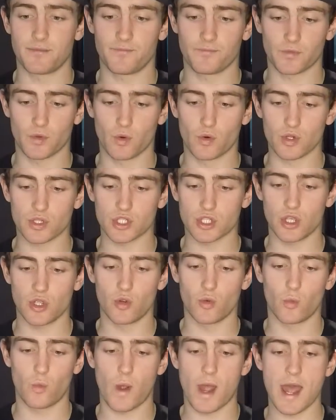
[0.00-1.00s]

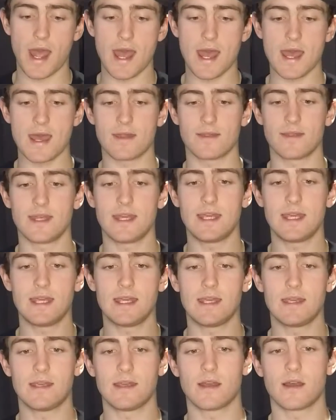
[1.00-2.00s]
also where
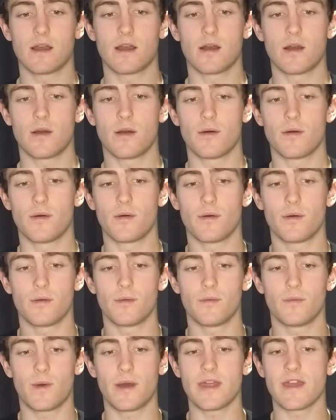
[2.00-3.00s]

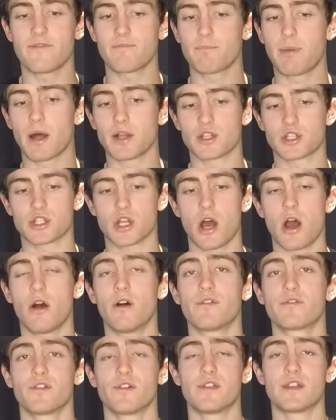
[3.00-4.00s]
they've punched a hole
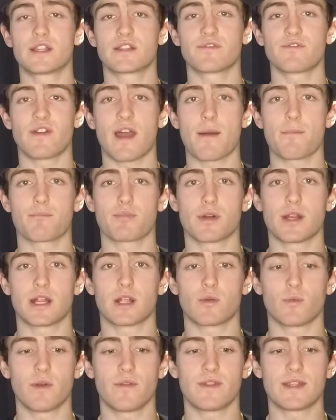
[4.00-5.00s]
through this
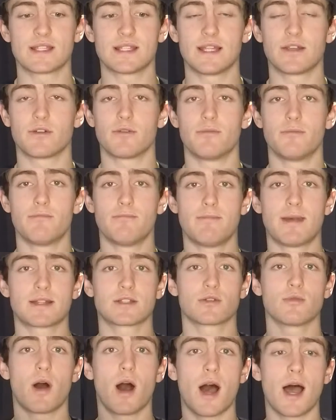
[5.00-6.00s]
fabric with these little
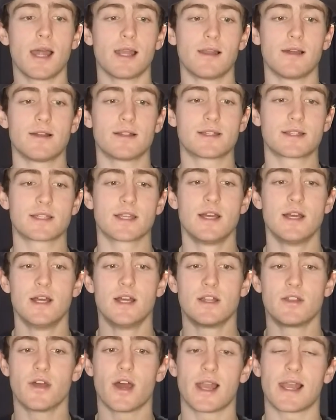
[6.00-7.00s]
metal eyelets
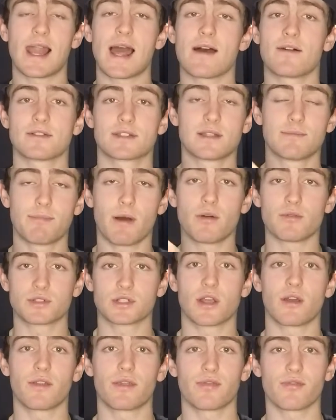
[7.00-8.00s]
that allows the bolt
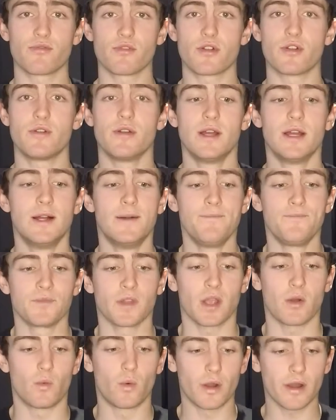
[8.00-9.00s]
to go through.
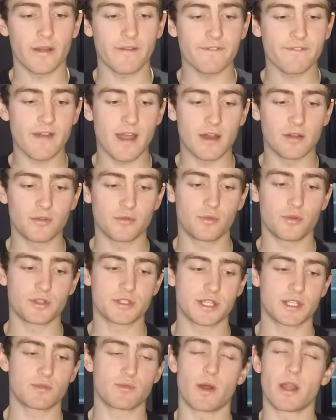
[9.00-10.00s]
What I found
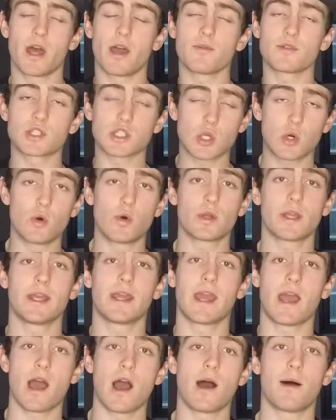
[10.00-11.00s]
is when I was torquing
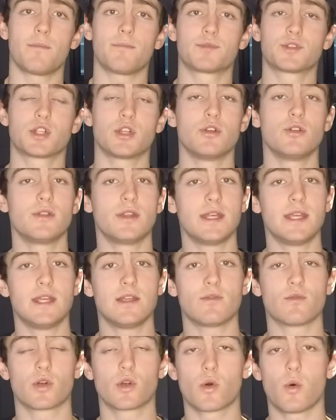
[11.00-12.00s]
it up to the
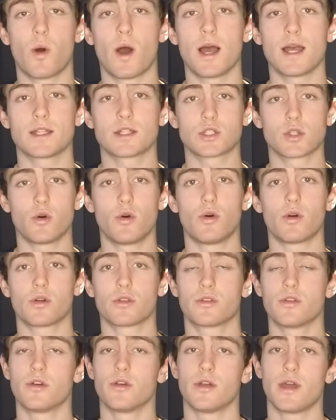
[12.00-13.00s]
required torque
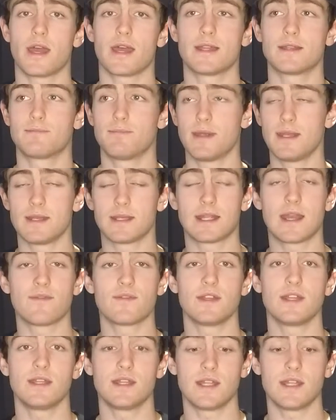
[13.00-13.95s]
that had been given in the